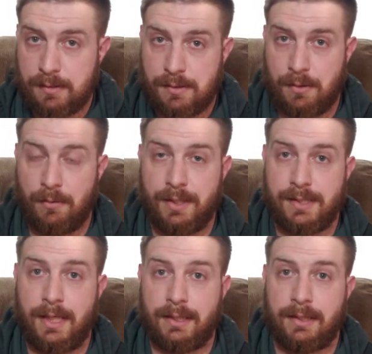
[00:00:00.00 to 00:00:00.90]
So it's
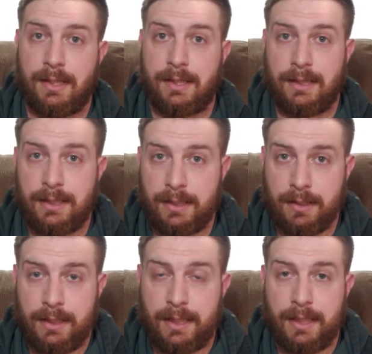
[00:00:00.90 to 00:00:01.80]
not that they
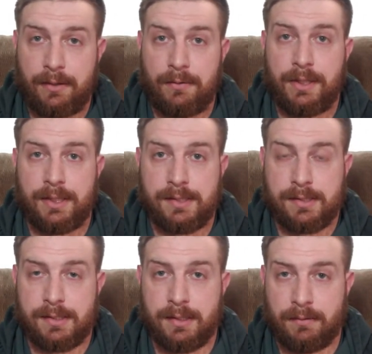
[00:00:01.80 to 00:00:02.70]
legally can't own it. It's
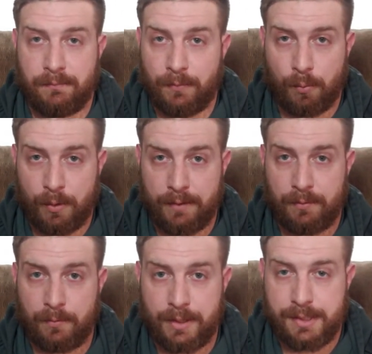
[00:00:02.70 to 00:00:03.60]
just that for
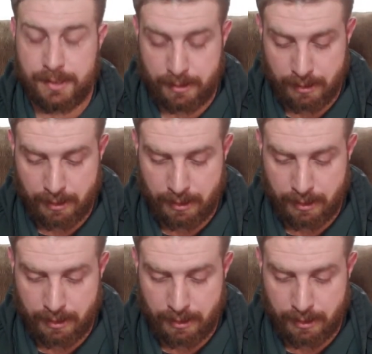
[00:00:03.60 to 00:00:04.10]
whatever reason,